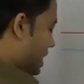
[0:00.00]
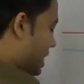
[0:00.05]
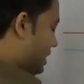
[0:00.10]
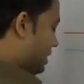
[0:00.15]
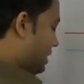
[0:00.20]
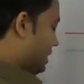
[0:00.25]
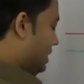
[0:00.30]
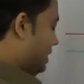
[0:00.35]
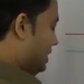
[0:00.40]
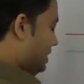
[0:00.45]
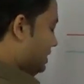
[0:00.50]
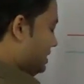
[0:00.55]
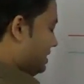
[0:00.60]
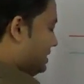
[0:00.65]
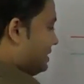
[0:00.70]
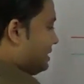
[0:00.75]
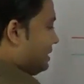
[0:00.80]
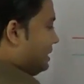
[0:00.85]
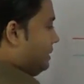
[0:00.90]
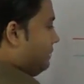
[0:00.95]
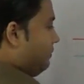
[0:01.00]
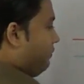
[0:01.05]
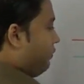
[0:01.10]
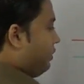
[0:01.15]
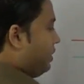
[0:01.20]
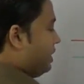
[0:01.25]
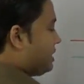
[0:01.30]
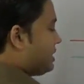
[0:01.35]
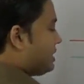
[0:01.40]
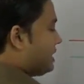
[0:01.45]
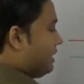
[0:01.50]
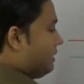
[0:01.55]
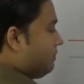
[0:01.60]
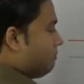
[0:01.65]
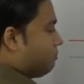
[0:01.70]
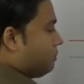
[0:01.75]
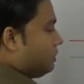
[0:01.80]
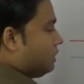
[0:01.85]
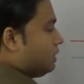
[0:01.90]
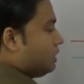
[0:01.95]
and let us say for
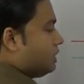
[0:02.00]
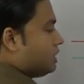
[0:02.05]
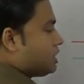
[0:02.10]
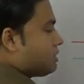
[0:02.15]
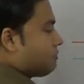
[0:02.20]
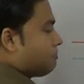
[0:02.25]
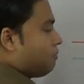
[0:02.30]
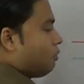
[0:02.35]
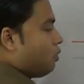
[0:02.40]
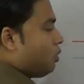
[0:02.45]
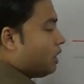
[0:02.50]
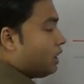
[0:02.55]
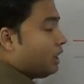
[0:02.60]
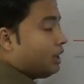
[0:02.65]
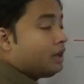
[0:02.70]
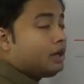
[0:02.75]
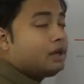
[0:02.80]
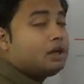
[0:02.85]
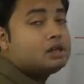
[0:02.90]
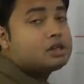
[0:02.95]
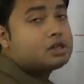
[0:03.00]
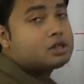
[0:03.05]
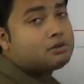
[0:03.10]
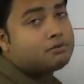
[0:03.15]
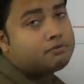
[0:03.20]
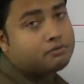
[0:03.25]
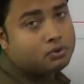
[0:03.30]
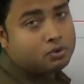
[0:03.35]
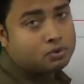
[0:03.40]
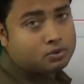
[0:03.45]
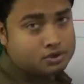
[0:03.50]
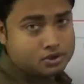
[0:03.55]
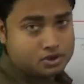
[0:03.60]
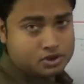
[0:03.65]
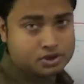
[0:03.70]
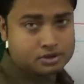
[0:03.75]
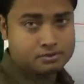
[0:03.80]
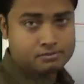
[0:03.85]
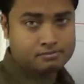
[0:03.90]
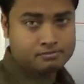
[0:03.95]
example this point is the
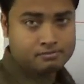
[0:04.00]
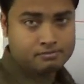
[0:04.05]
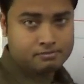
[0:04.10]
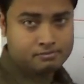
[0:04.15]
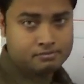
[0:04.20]
focus.